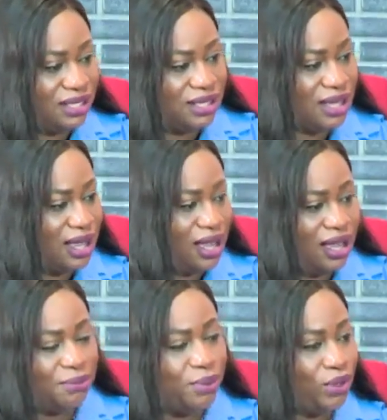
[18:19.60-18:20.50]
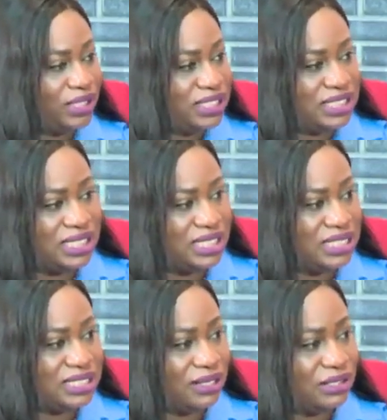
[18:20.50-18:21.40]

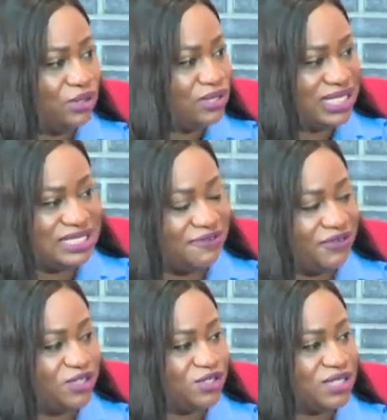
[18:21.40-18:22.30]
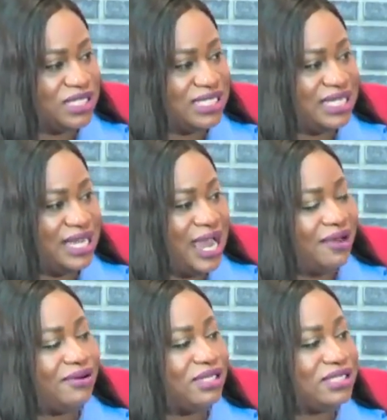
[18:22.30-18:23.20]
policies or those interventions, they
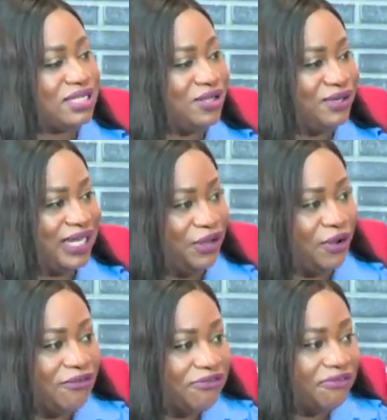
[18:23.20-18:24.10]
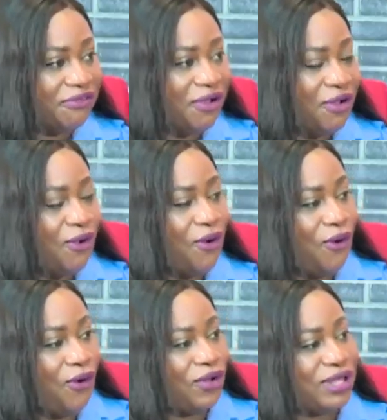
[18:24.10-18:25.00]
aren't good enough,
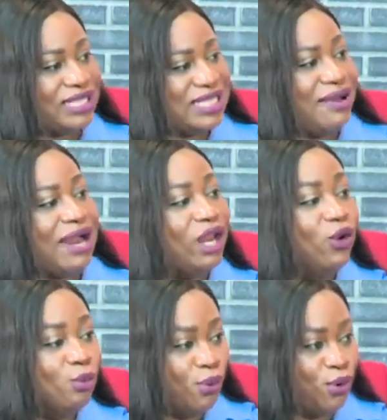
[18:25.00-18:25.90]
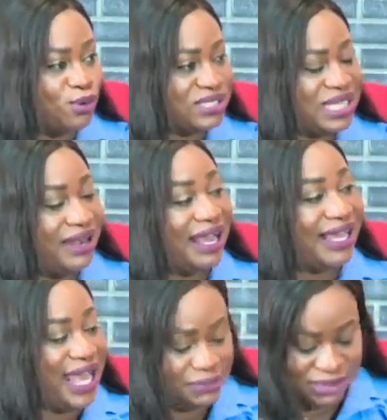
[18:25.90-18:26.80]
or there are loopholes, there are
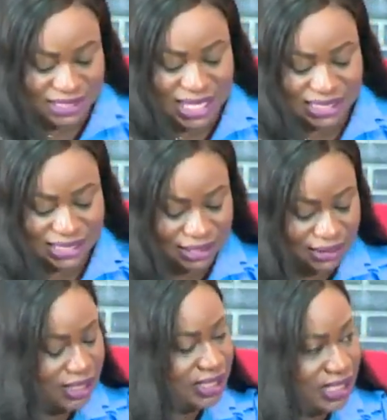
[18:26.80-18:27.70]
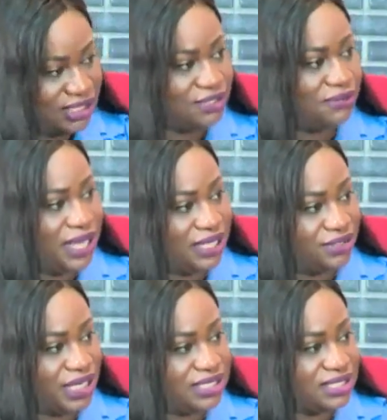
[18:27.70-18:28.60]
gaps that still need to be
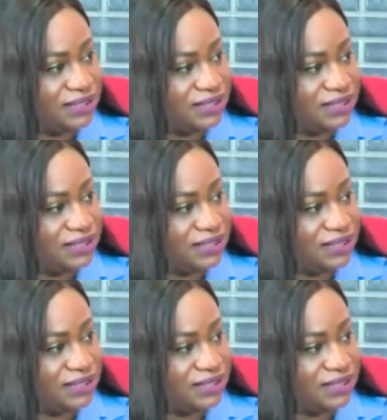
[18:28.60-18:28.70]
addressed?